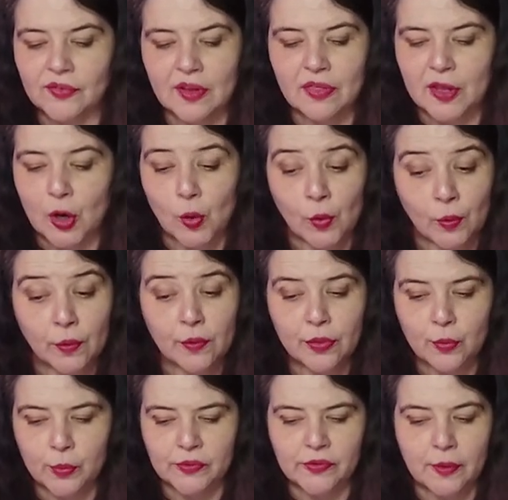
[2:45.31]
and the earth
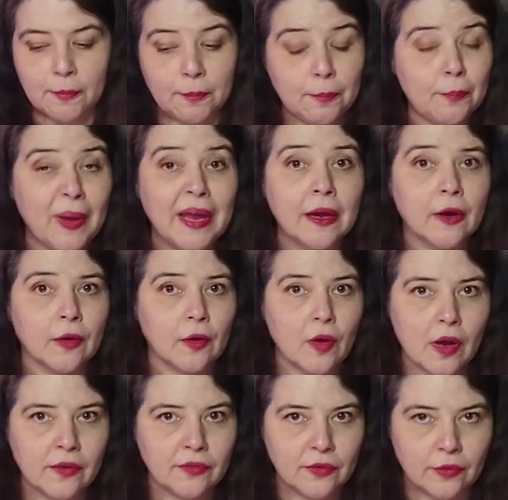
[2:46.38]
was a beggar
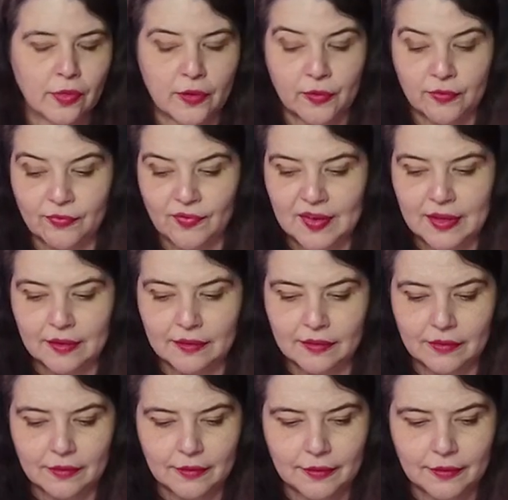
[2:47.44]
under their feet.